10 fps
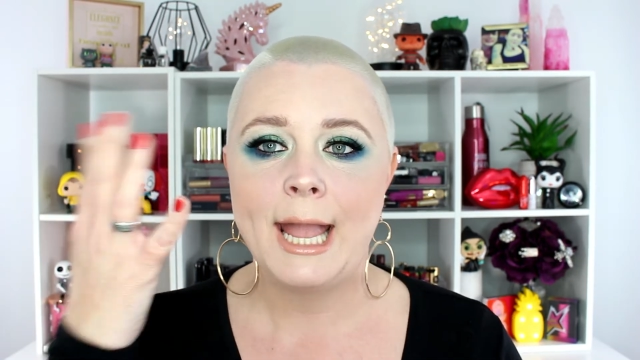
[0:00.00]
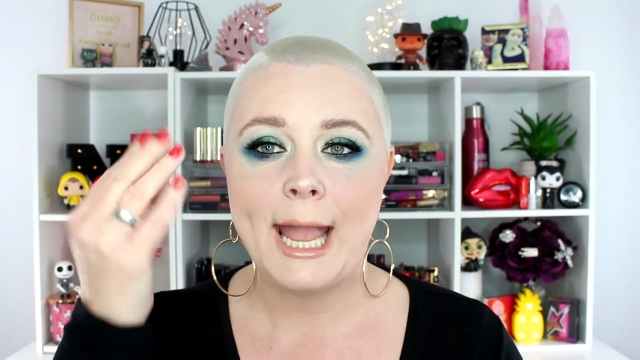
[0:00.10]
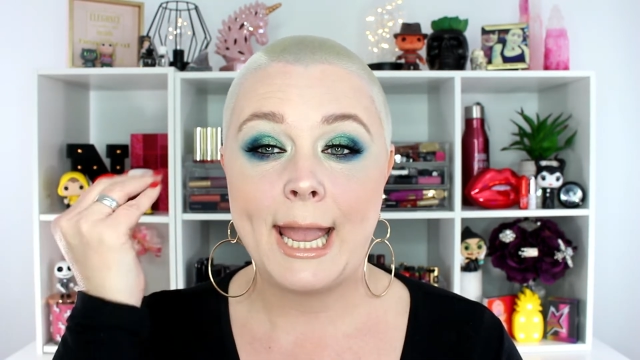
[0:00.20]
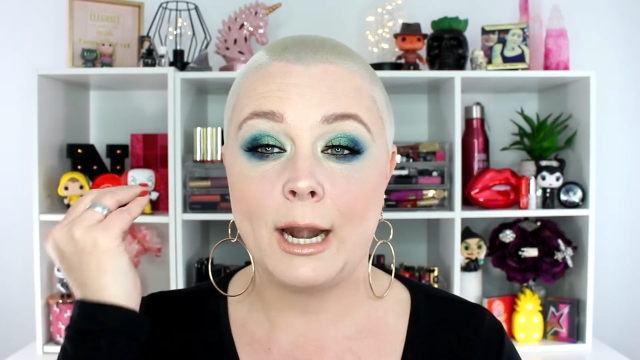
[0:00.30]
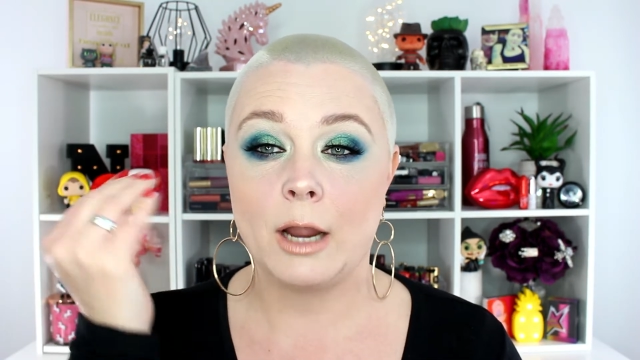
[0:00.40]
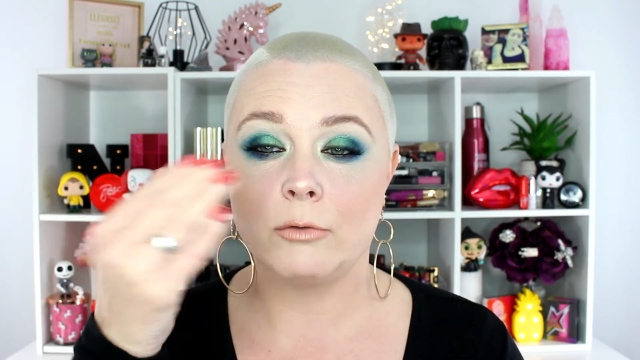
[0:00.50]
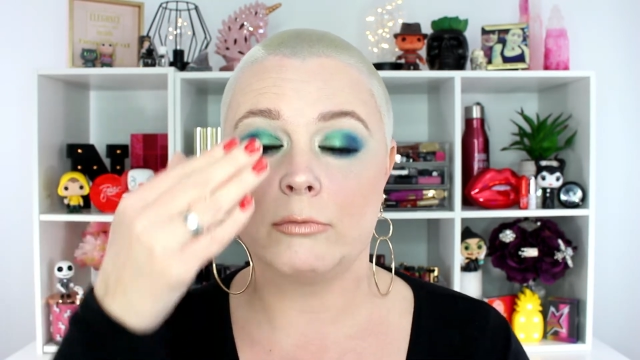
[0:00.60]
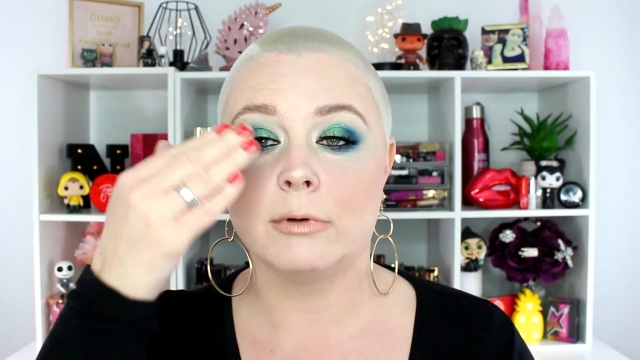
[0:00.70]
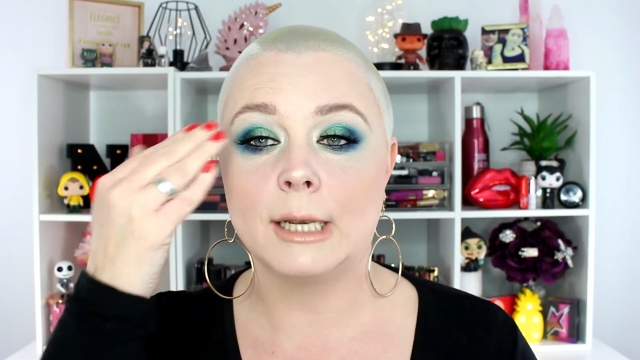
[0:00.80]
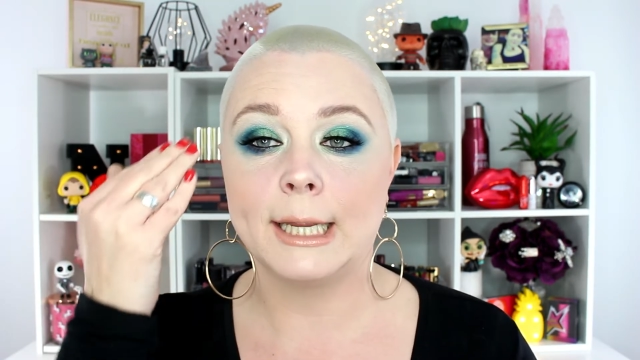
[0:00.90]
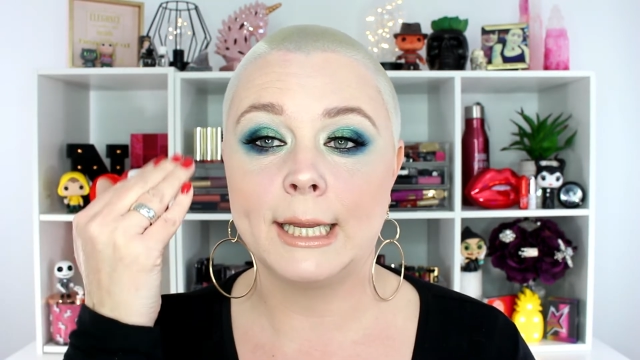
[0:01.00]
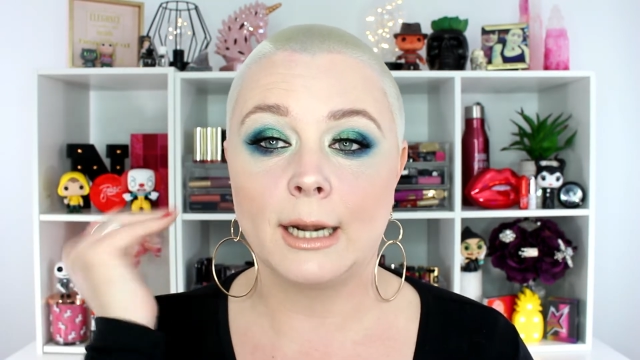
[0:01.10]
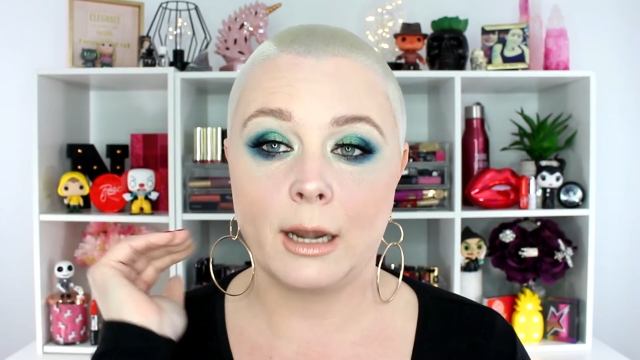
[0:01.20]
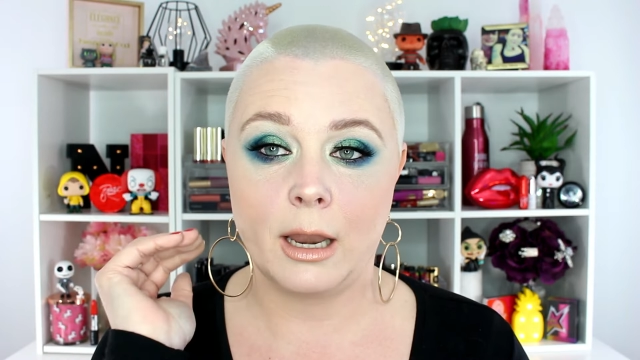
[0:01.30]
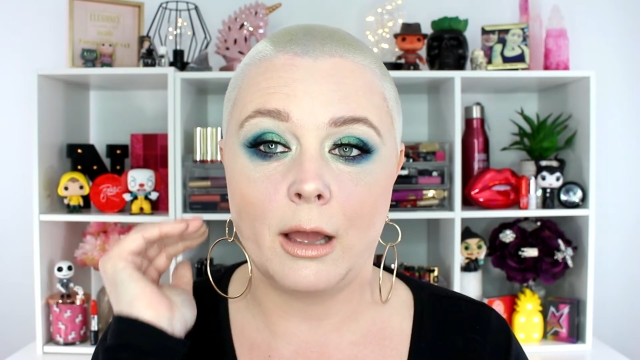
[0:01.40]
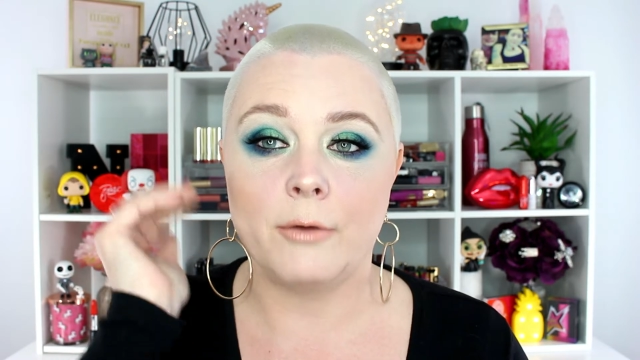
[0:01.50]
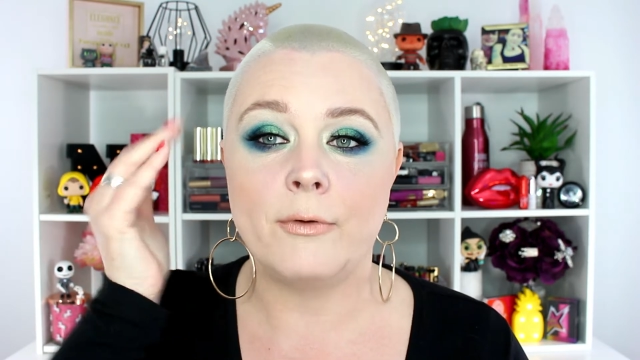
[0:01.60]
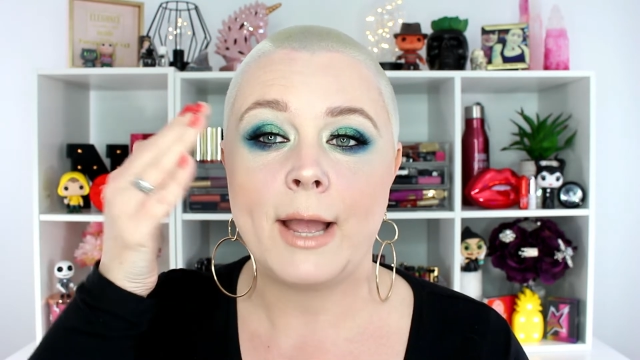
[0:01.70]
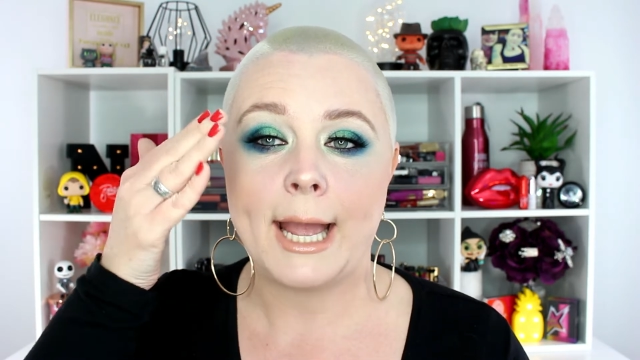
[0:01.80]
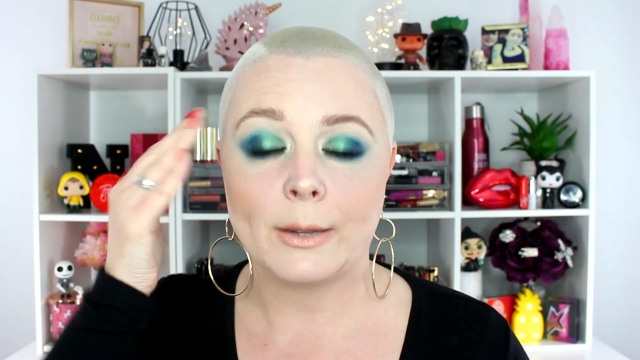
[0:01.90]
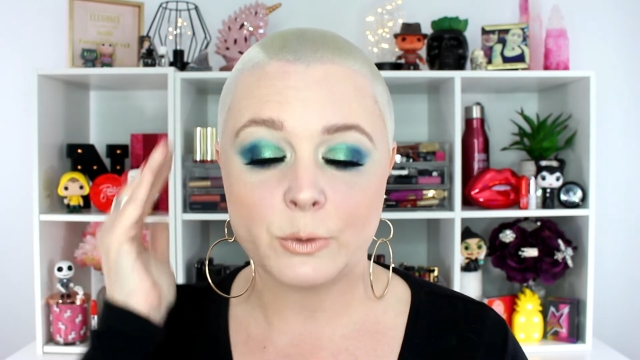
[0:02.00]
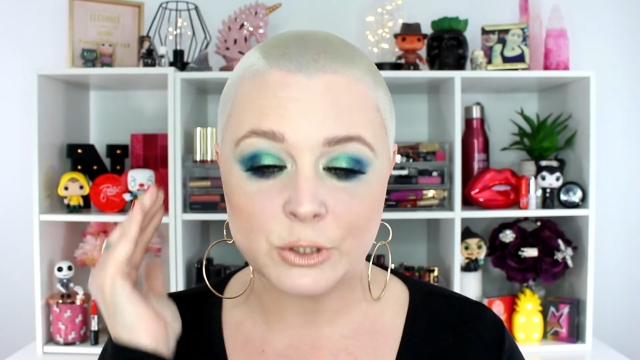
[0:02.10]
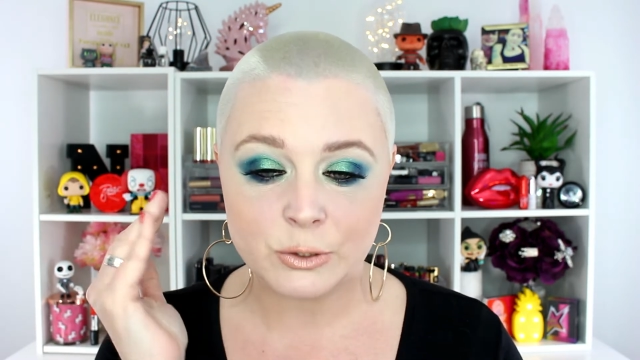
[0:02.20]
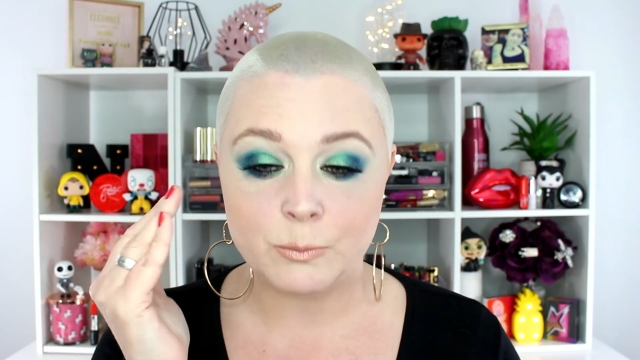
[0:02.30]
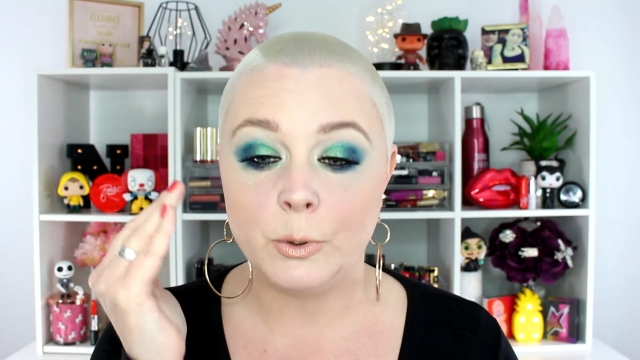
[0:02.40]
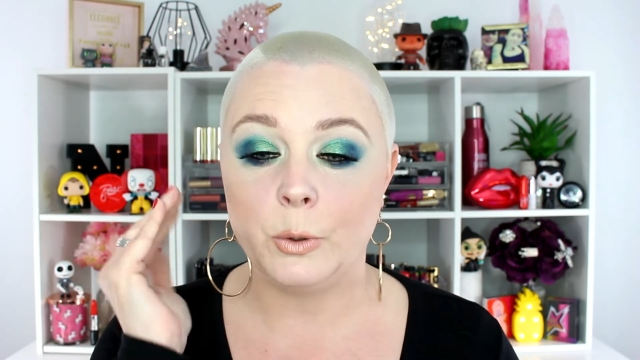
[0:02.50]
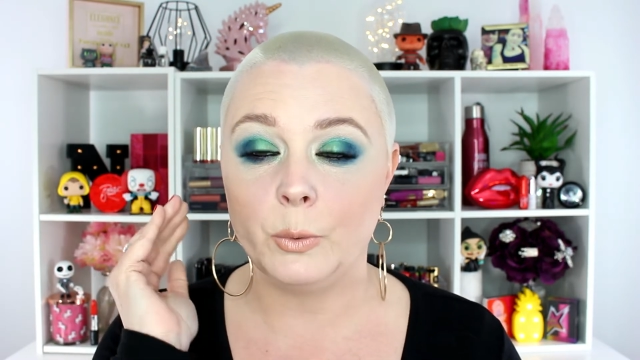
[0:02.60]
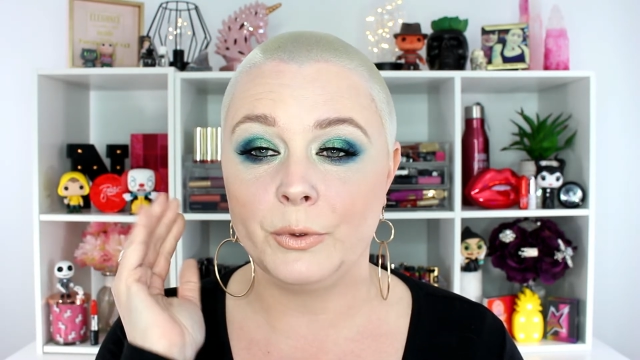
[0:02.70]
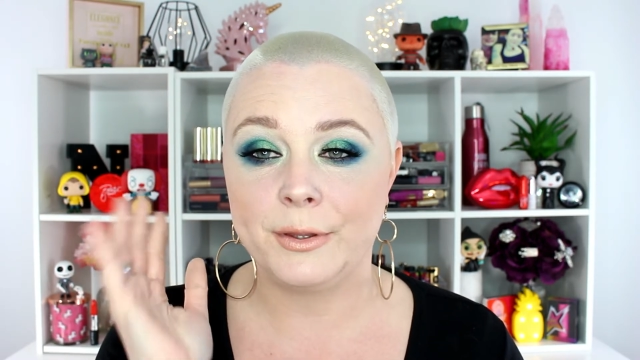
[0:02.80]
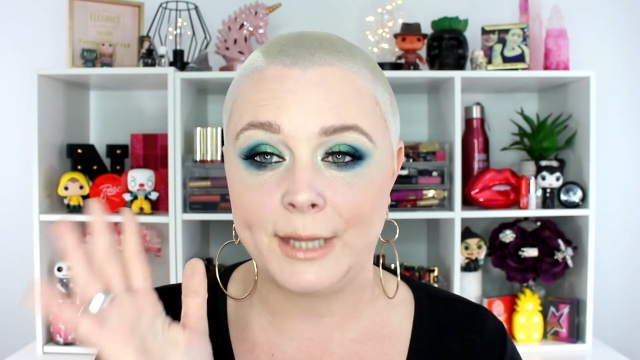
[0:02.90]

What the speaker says: and I really love how smooth